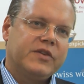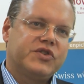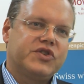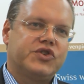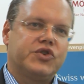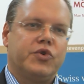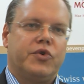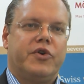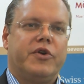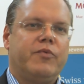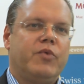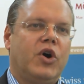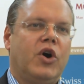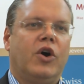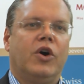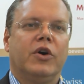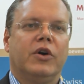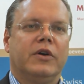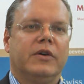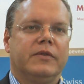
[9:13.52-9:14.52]

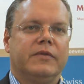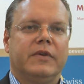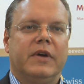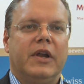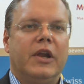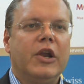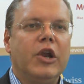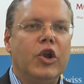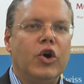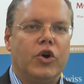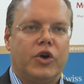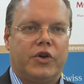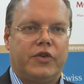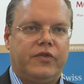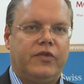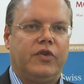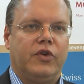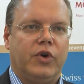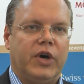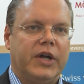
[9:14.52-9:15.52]
Suriwong look
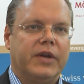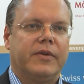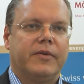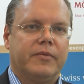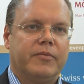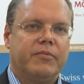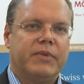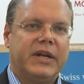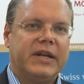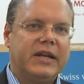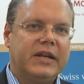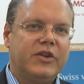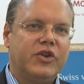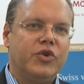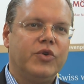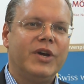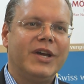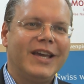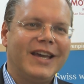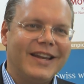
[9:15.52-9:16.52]
to it, but
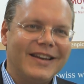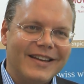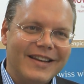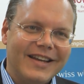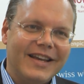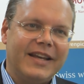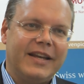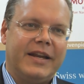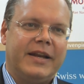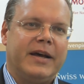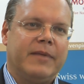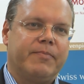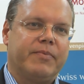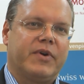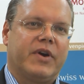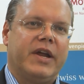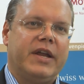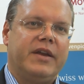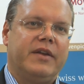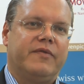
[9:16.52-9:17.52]
doing it in an
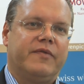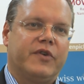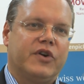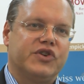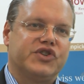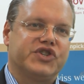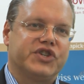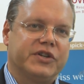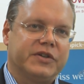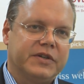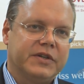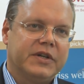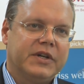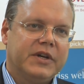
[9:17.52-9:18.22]
upgraded version.